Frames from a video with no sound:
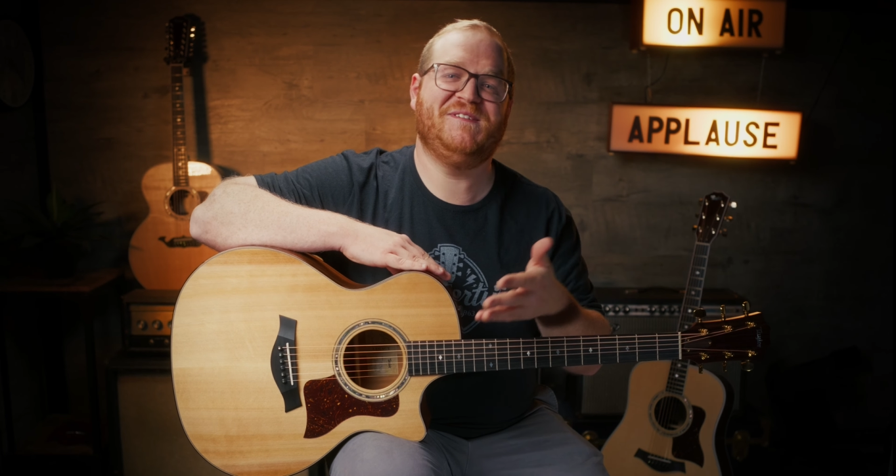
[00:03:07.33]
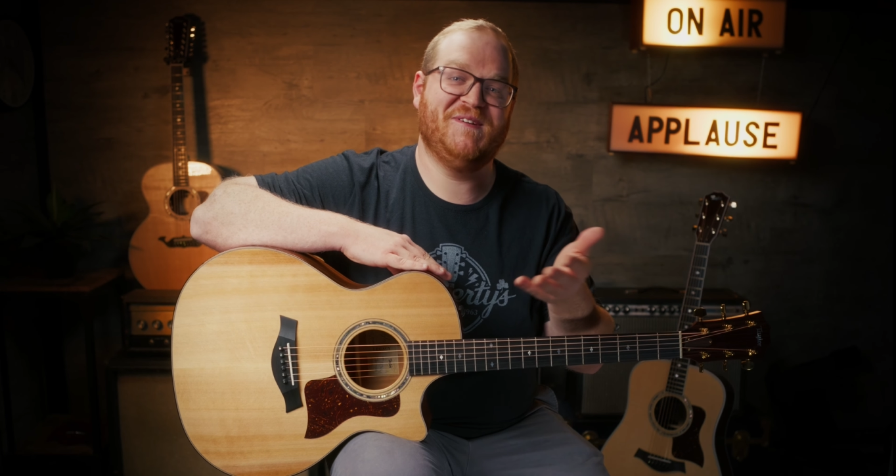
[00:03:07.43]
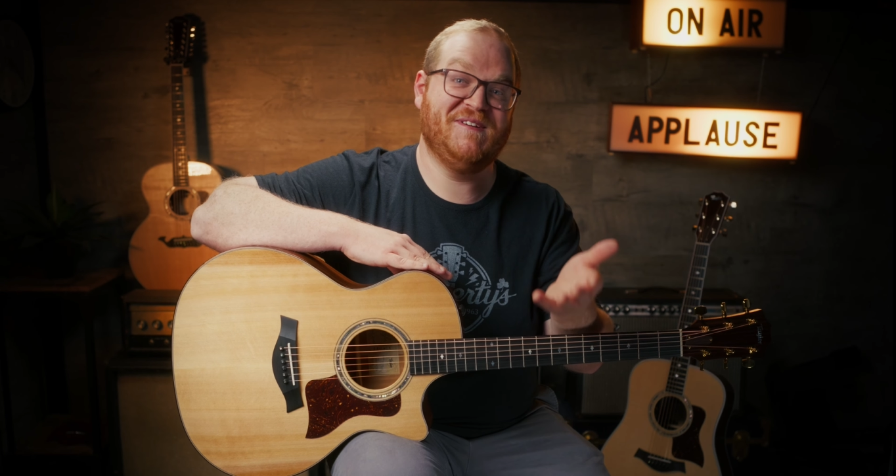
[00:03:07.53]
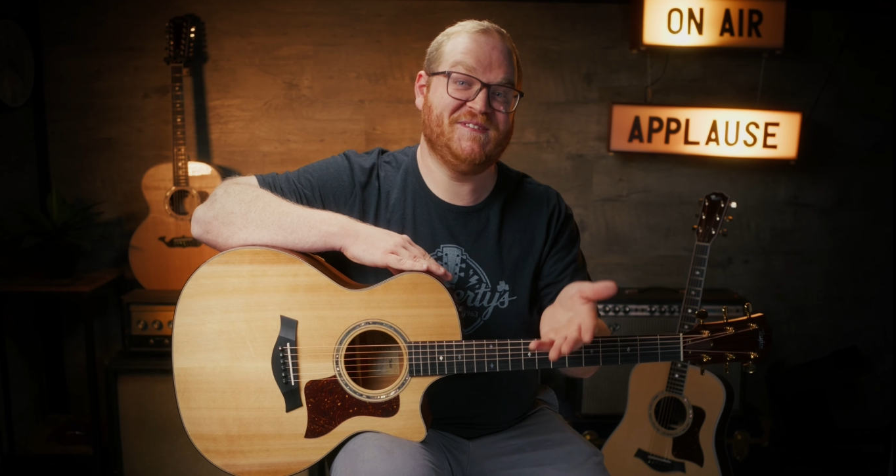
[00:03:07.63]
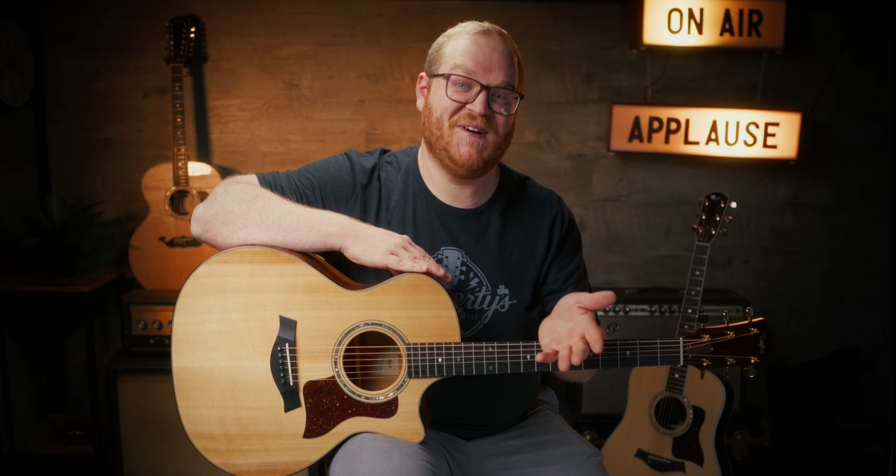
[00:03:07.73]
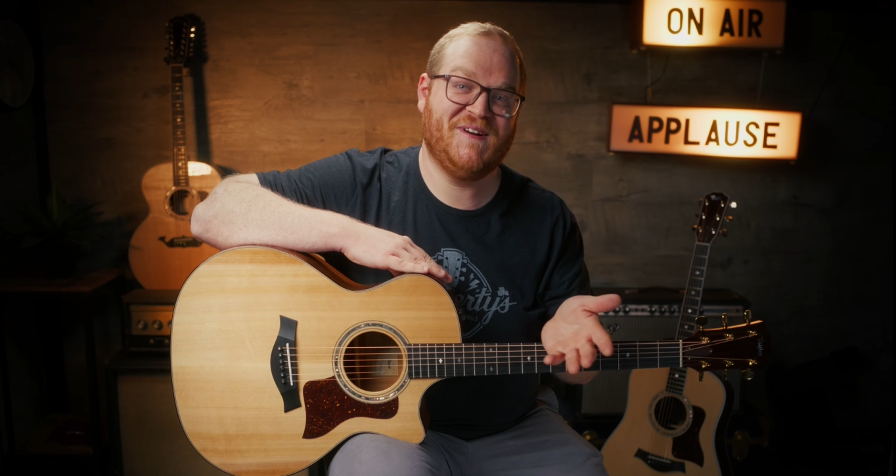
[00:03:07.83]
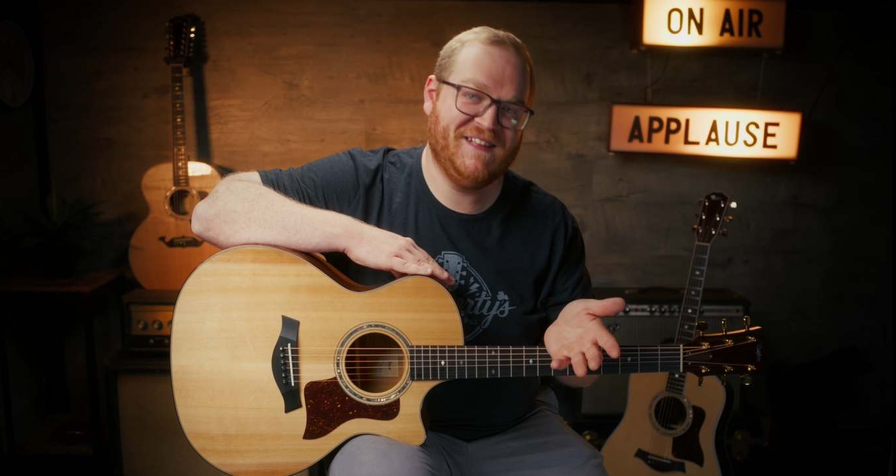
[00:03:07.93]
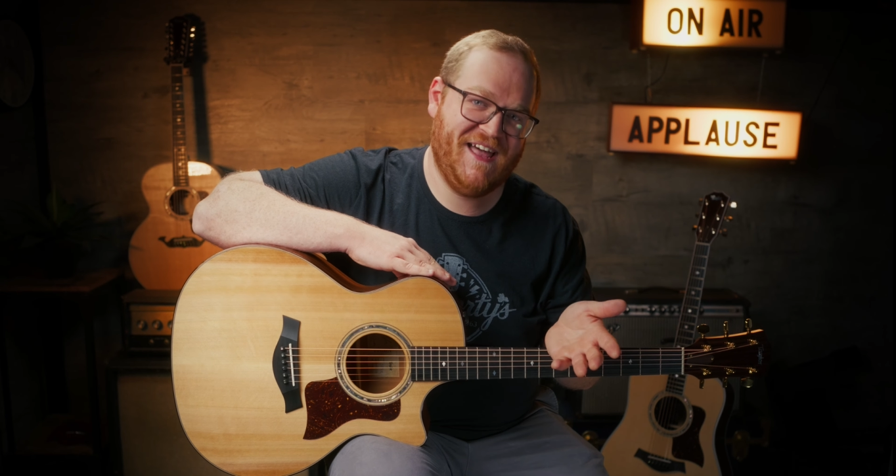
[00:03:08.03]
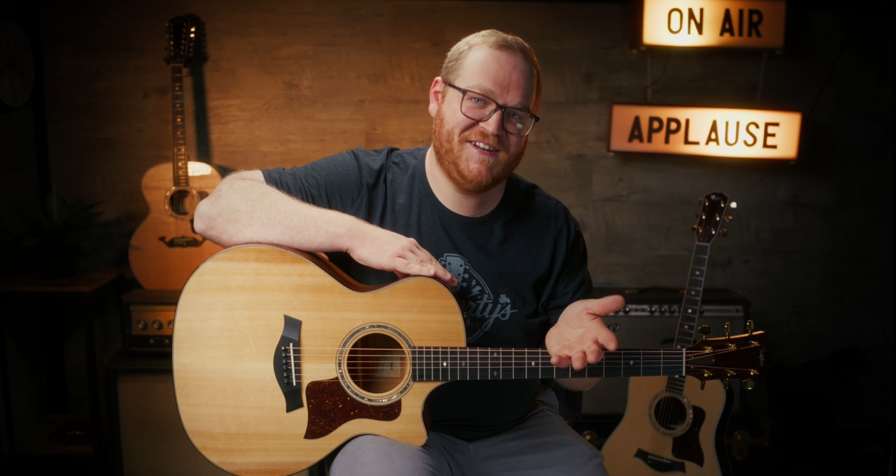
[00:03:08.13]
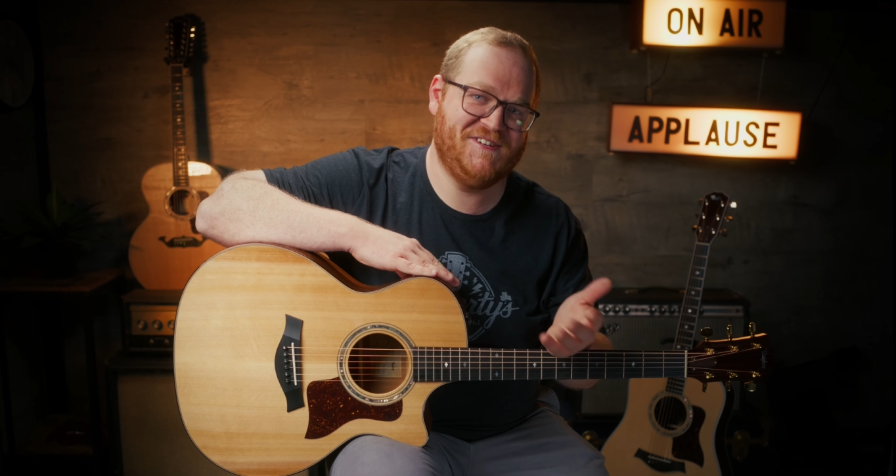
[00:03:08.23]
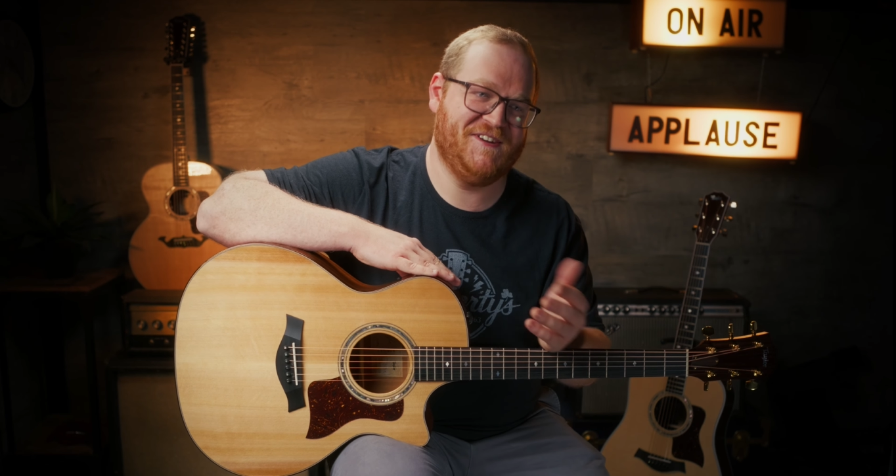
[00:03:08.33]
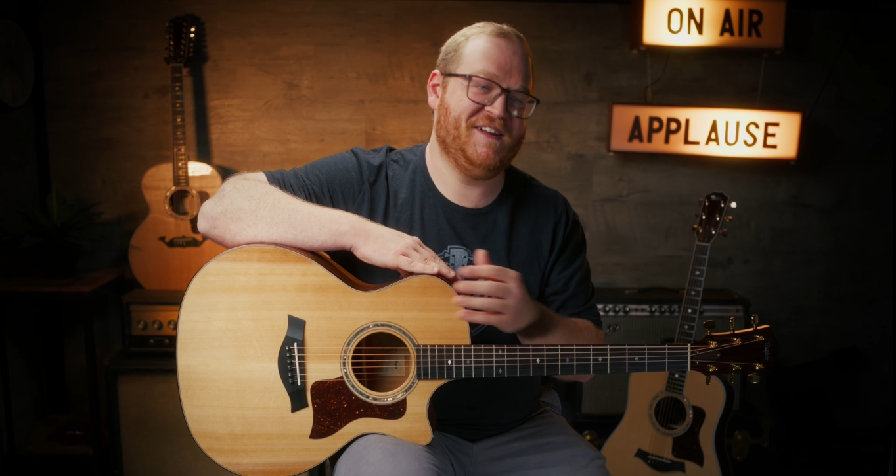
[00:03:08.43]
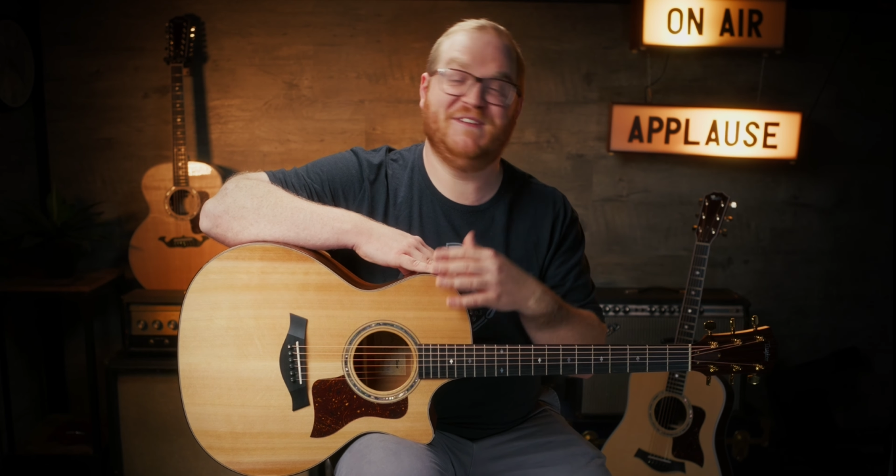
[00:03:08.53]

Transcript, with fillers: to your guitar collection,